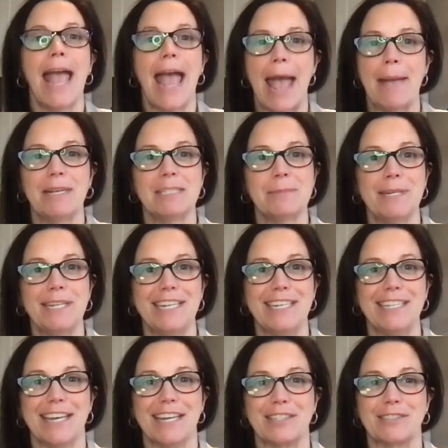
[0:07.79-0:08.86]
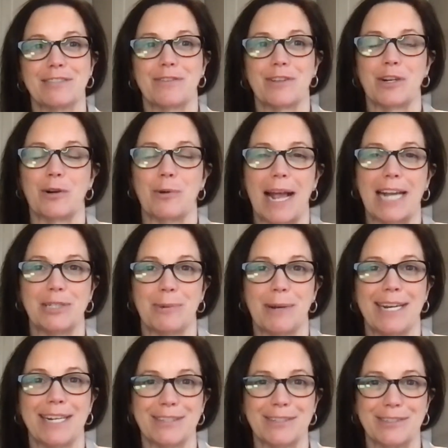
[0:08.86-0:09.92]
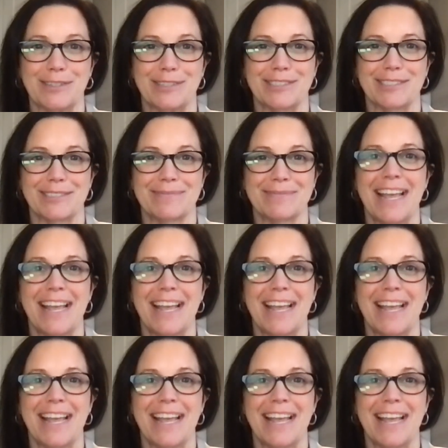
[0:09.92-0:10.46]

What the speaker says: MSPE letters for their graduating learners.